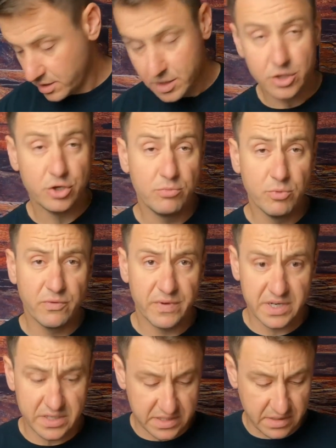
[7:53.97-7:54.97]
you move
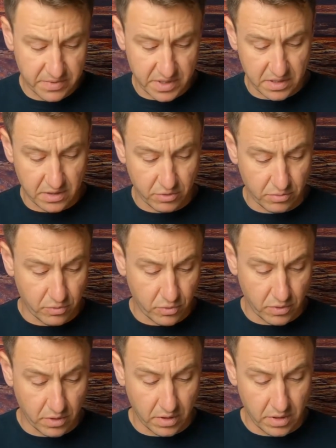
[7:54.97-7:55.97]
into something a little
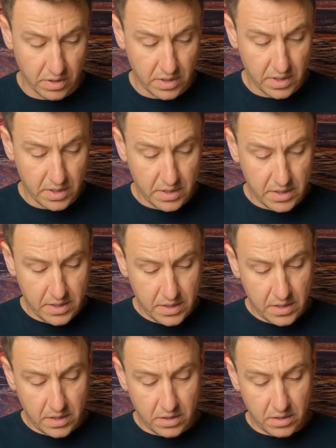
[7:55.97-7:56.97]
more
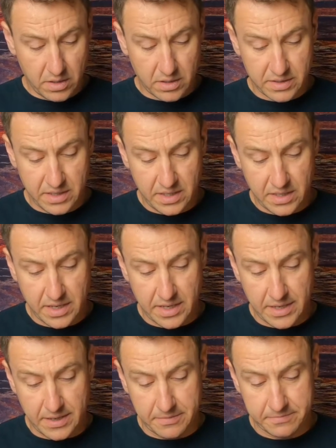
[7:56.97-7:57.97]
along
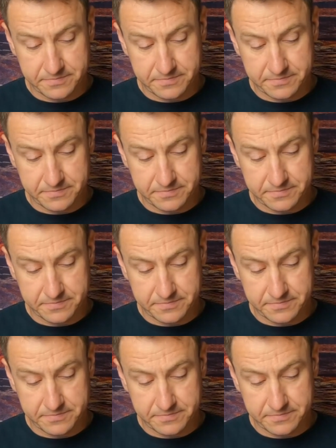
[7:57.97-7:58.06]
the